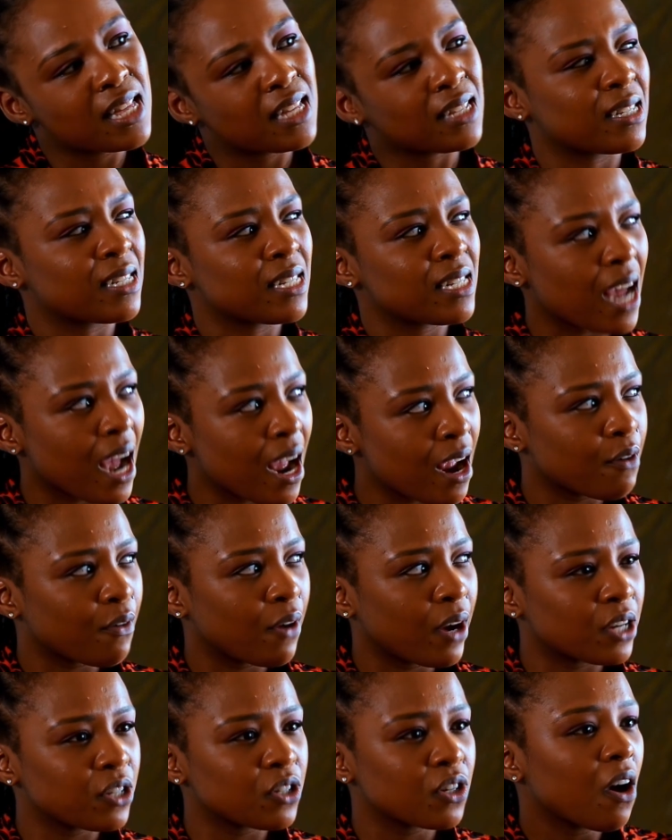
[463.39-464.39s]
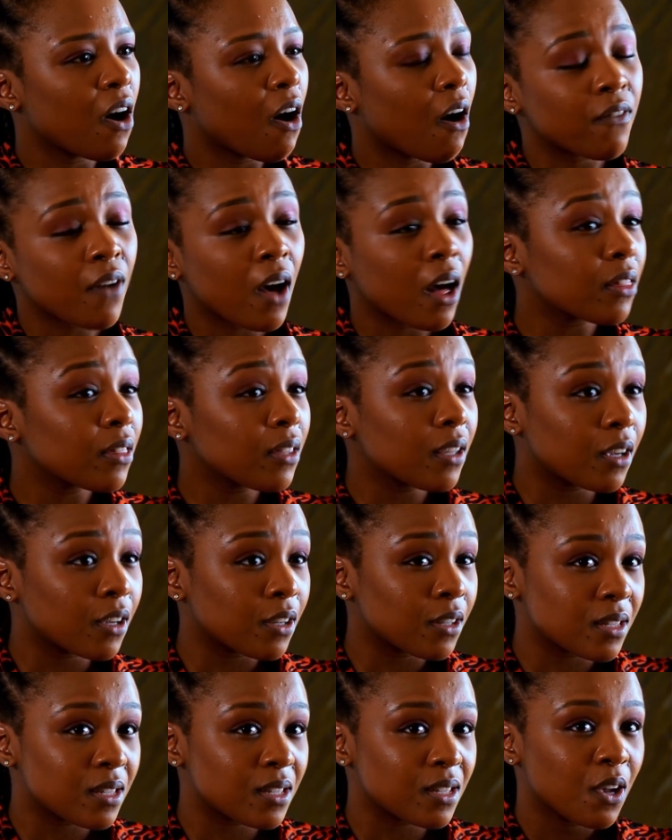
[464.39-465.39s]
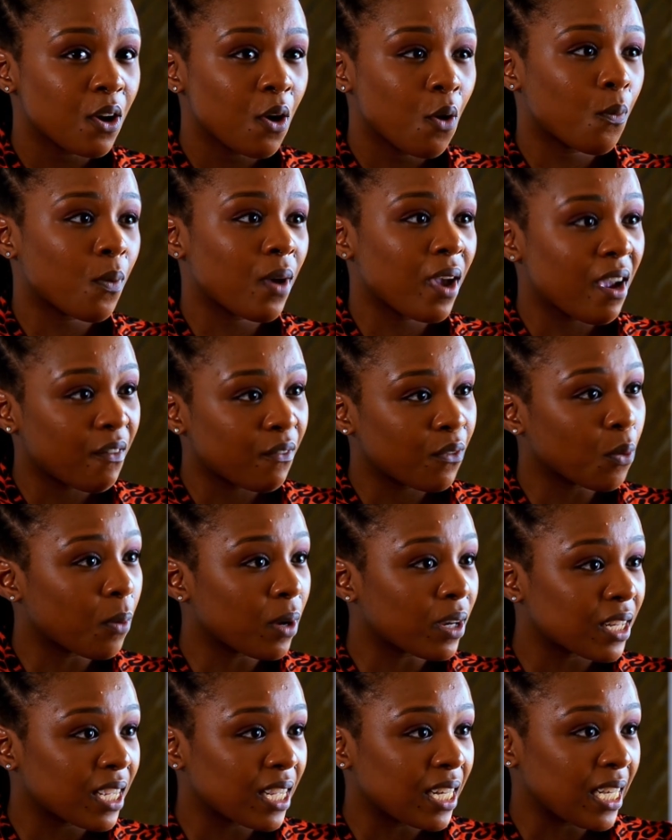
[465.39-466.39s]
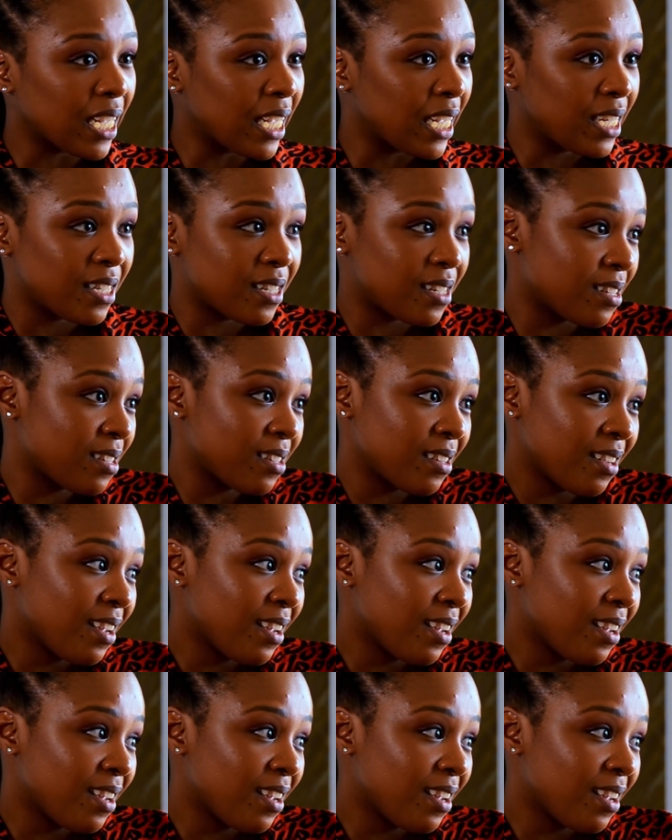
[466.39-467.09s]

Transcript: This entire range of healthy goods where everyone can eat